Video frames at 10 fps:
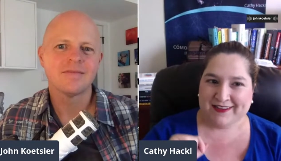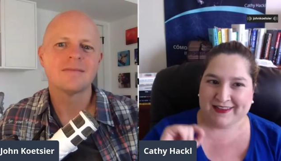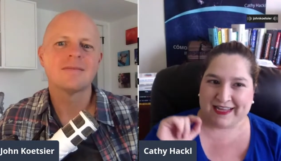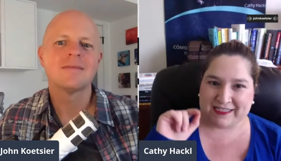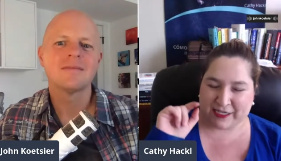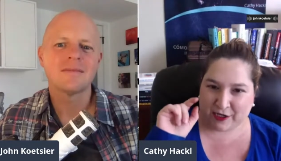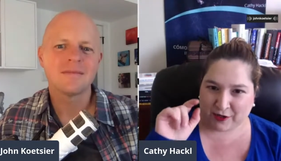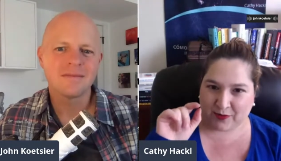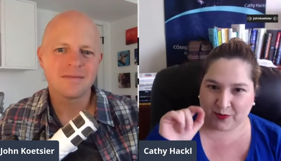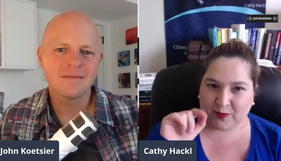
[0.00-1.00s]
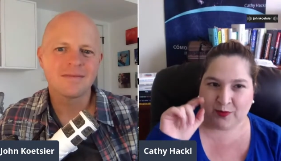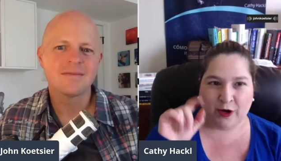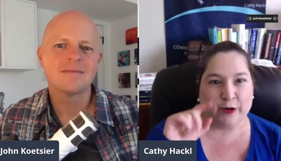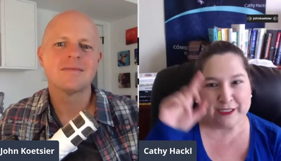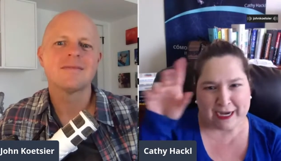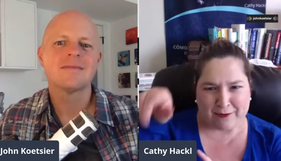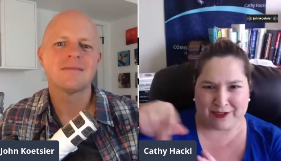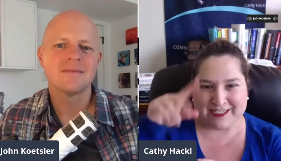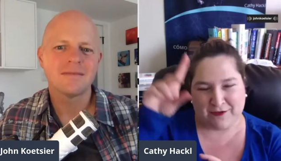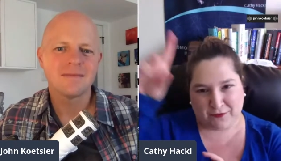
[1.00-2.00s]
Speaker 1: that's a good prototype,
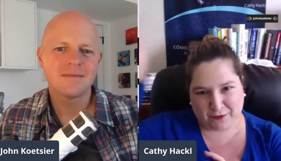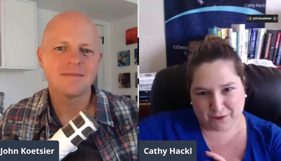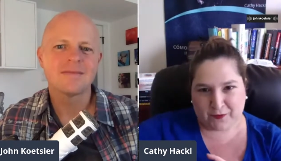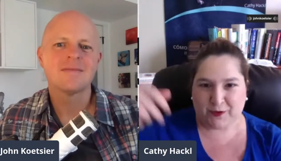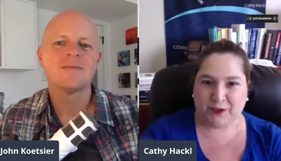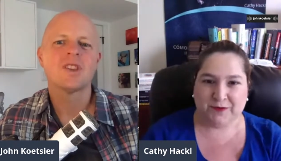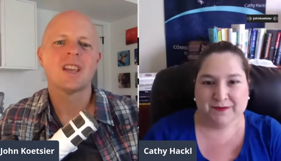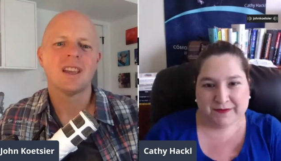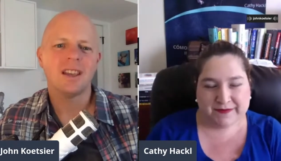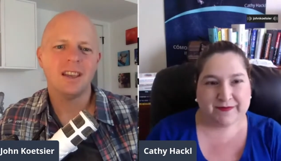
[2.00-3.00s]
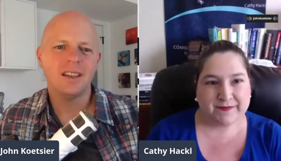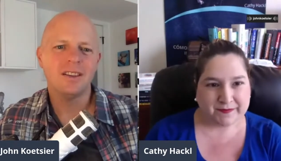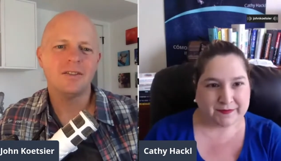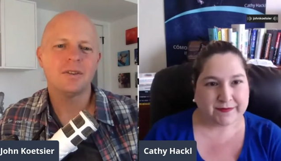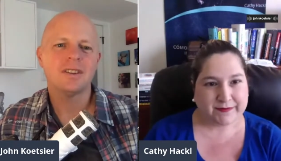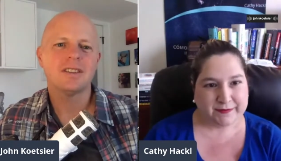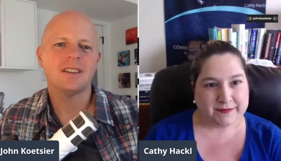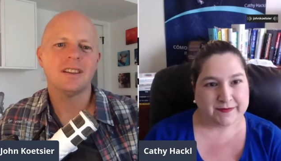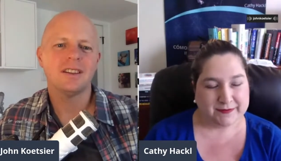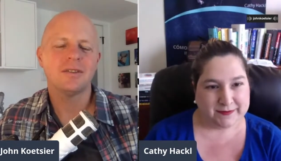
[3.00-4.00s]
let's say, for the future.
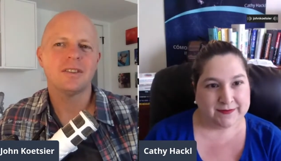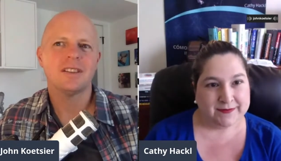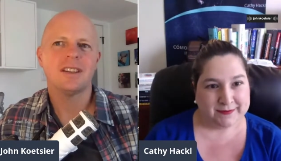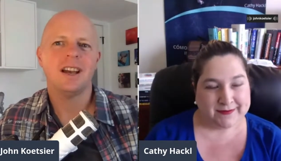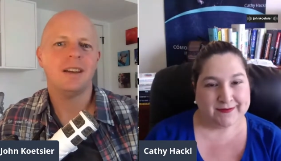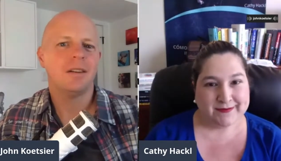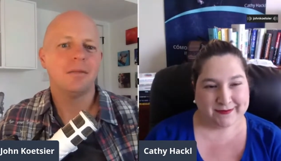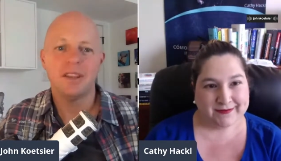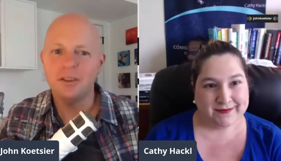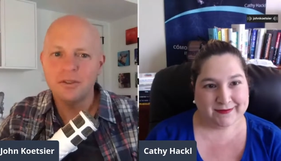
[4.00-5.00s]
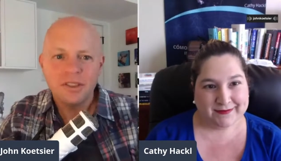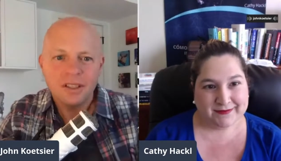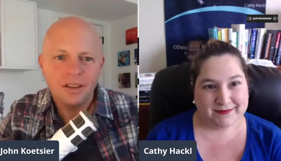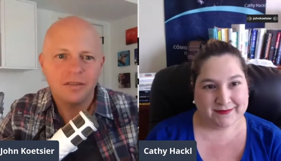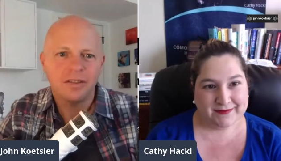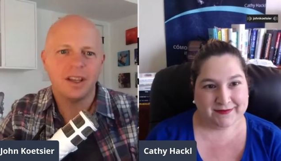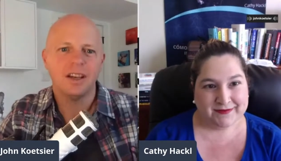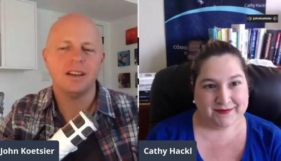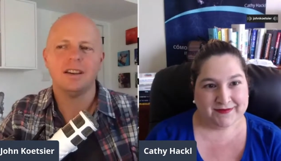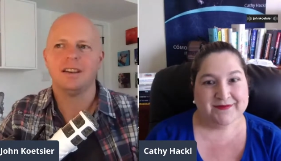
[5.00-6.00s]
Speaker 2: Interesting, interesting. Yeah, I'm a huge,
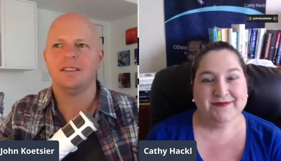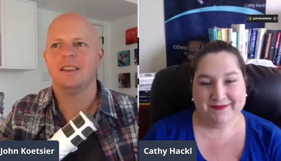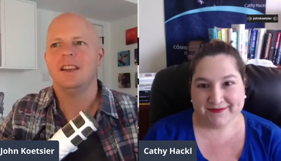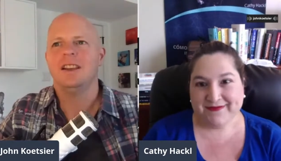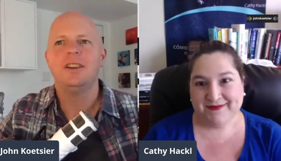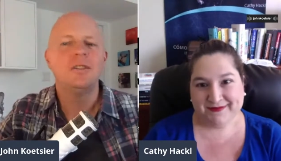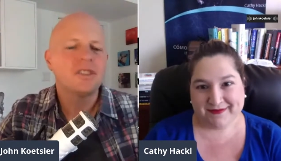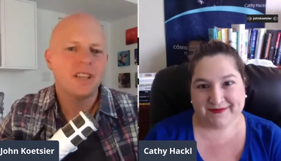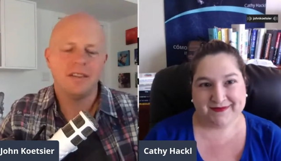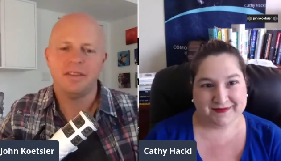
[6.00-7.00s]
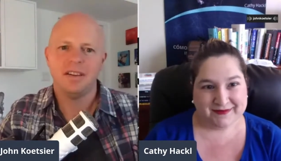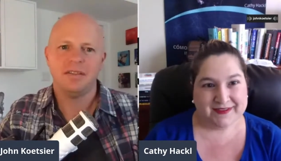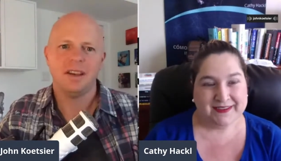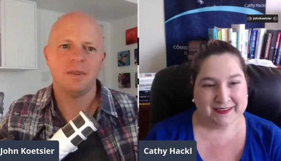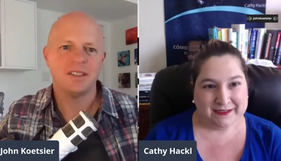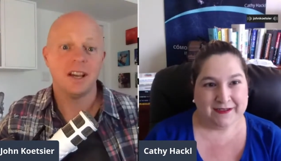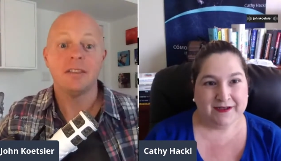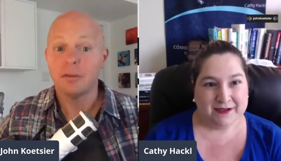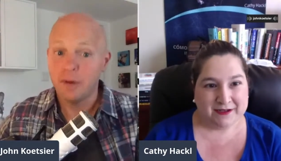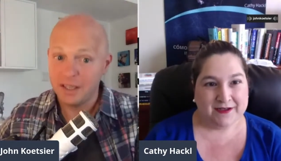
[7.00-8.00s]
uh, huge sci-fi fan myself.
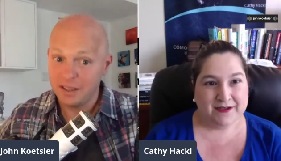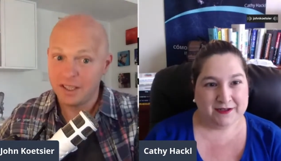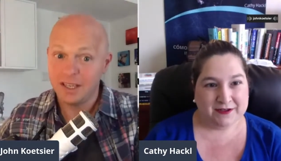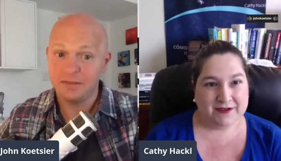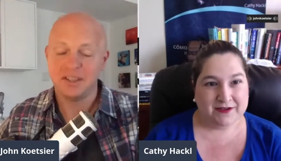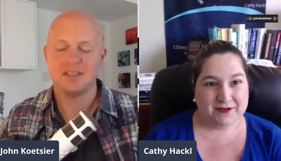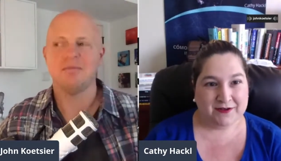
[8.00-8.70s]
I've written a science fiction